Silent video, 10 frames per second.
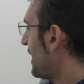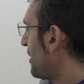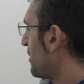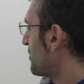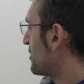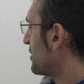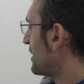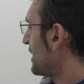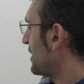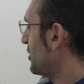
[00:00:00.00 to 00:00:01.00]
However,
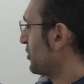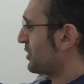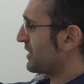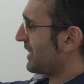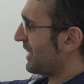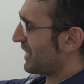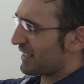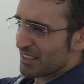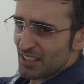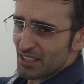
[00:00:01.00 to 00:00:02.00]
it looks
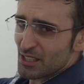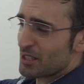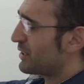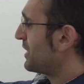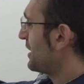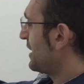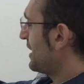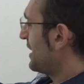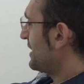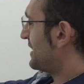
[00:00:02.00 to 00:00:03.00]
like uh,
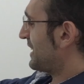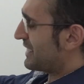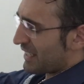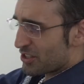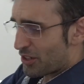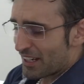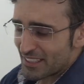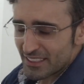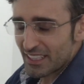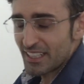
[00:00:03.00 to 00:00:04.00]
the sixteen incher, at
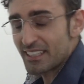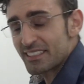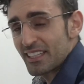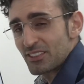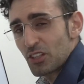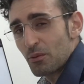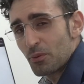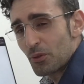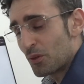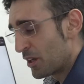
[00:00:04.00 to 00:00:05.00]
least in this
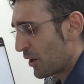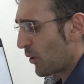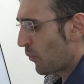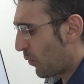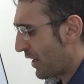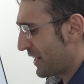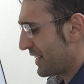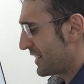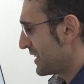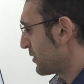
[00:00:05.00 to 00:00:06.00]
example, won.
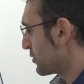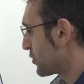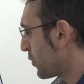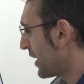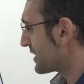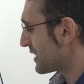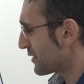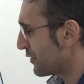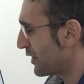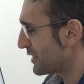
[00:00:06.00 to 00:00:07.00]
It was twice
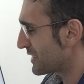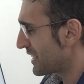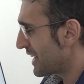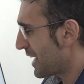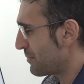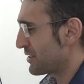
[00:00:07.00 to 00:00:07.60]
as fast at